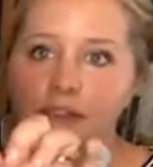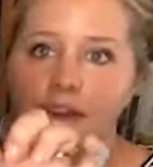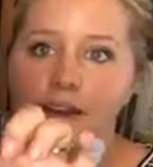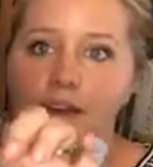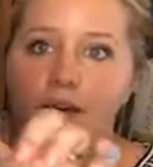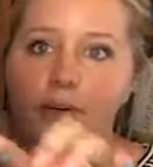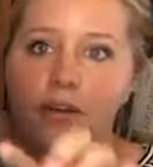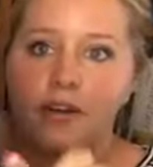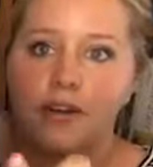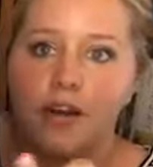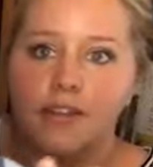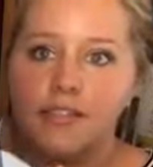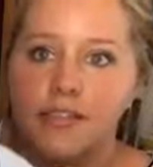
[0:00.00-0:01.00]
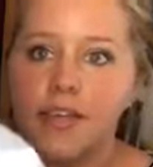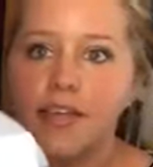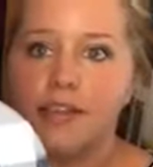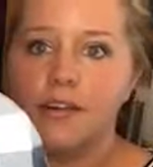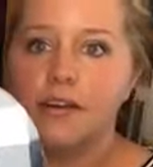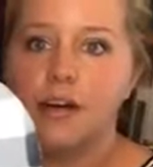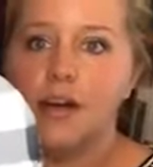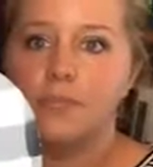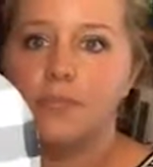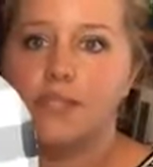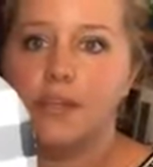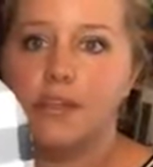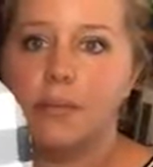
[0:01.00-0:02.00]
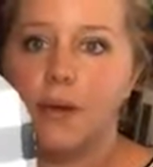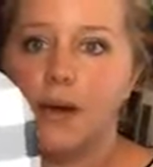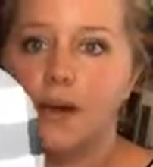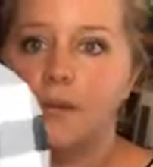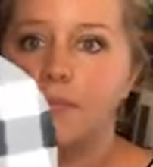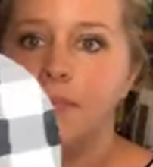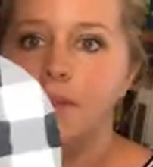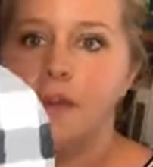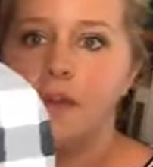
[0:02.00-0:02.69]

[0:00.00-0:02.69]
kind of going across it and little humps at the bottom?